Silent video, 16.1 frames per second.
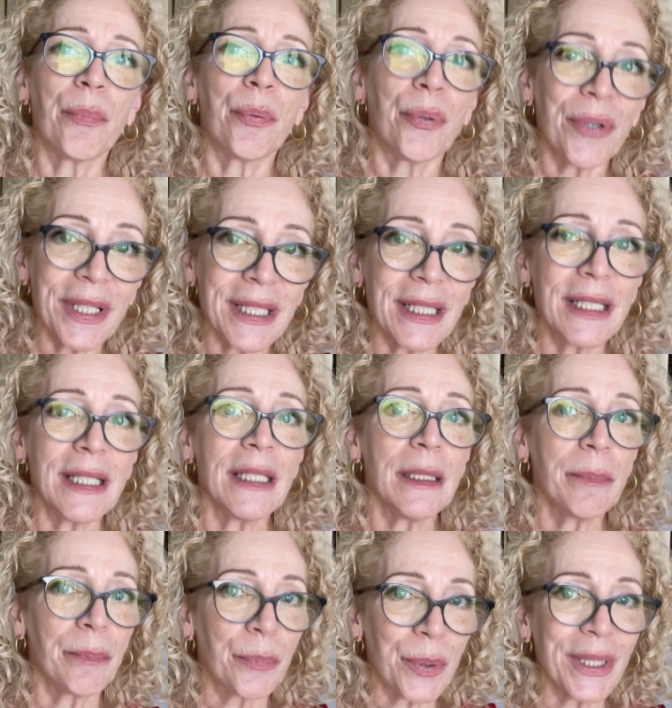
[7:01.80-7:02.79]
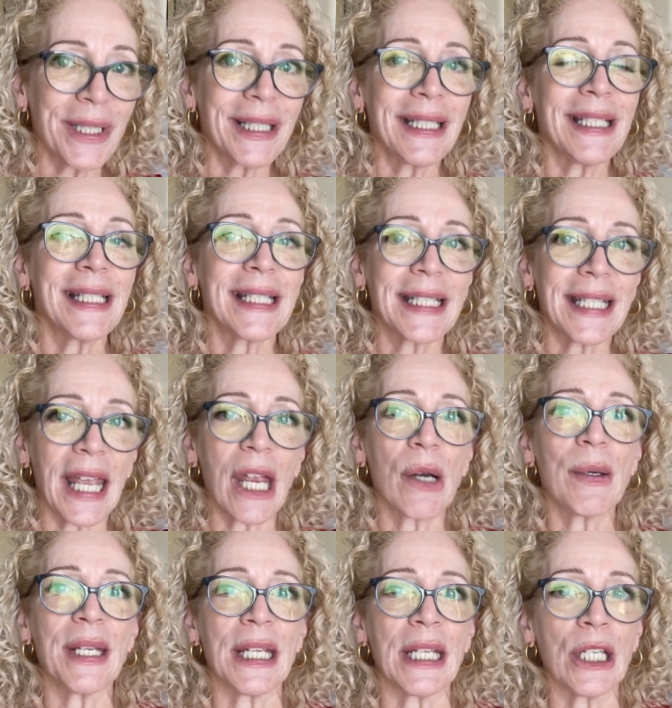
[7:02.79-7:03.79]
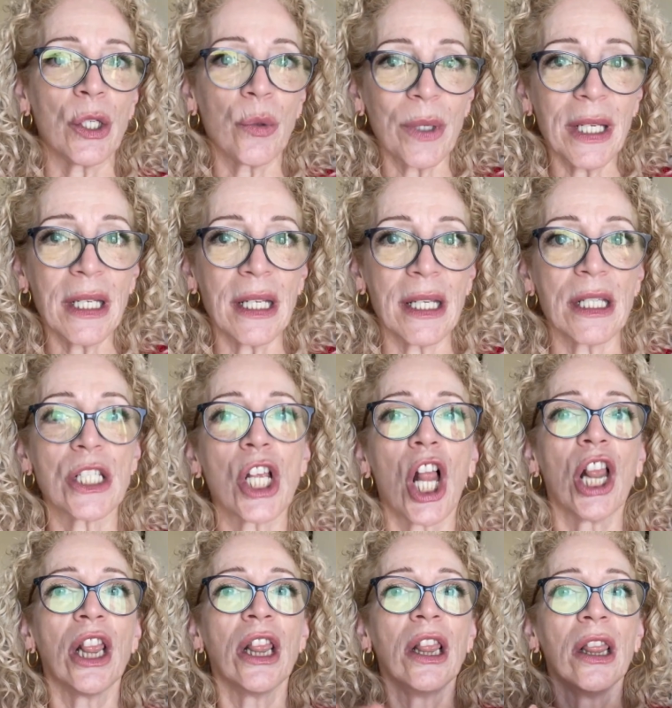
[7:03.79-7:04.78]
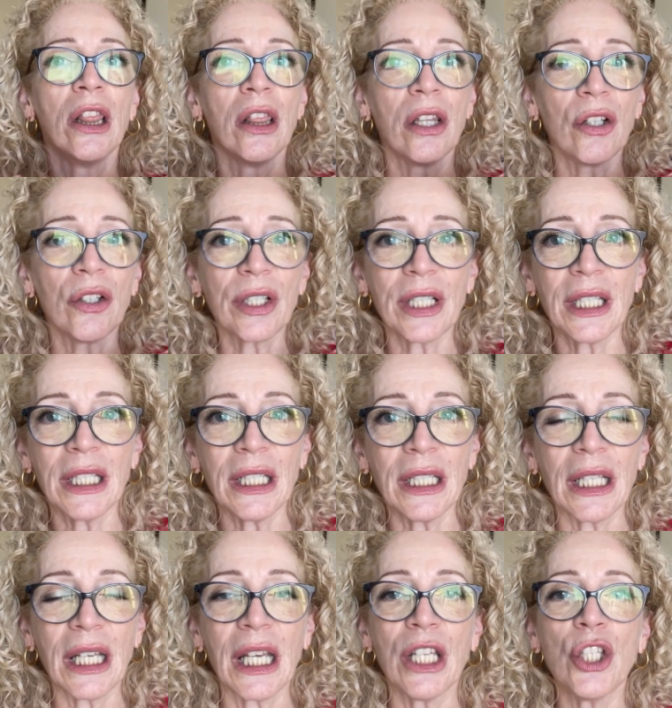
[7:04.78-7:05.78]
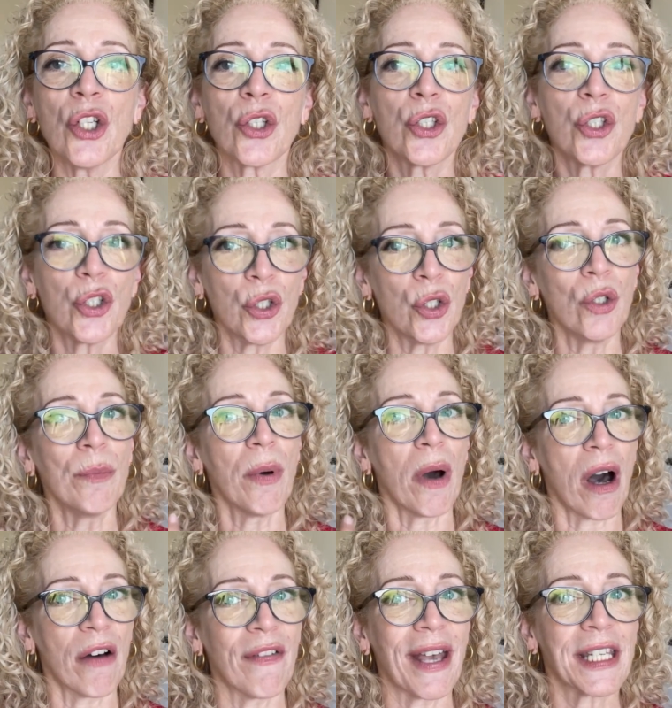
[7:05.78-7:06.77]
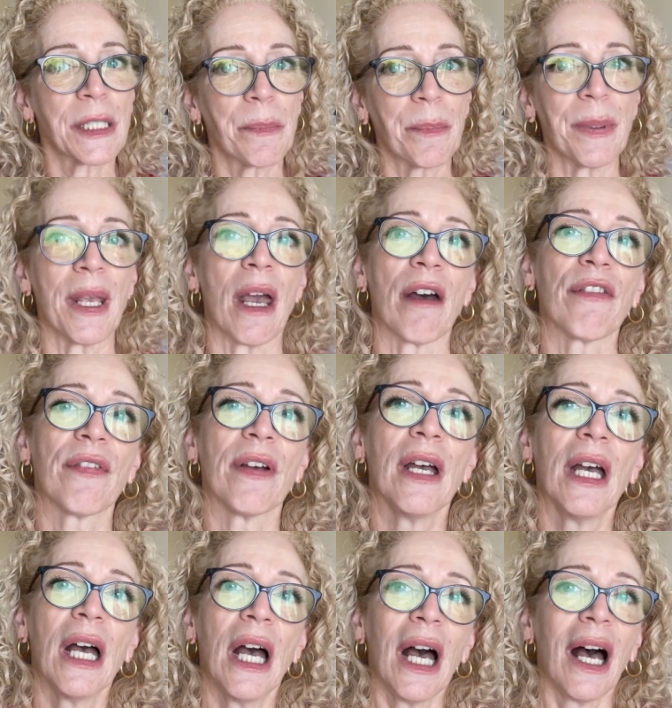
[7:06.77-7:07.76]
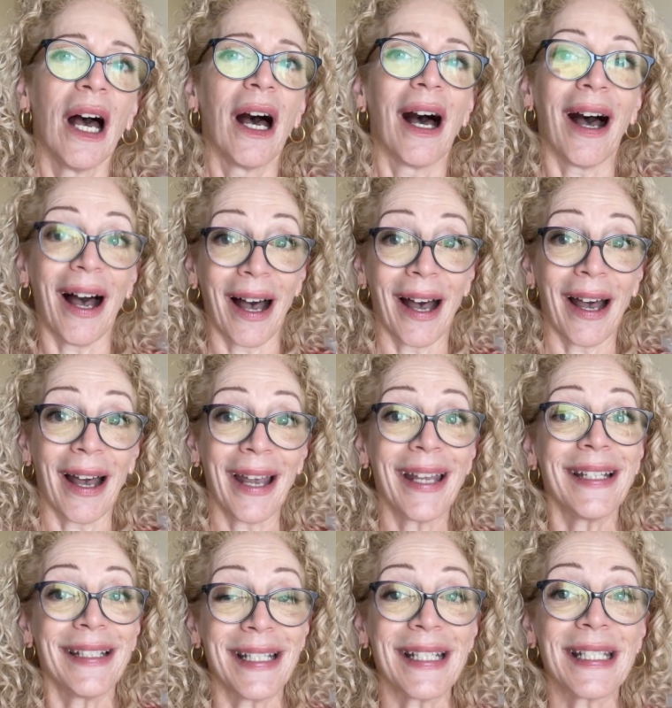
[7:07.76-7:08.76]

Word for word: pretty, pretty scary ingredients lurking in your tube of SPF. I did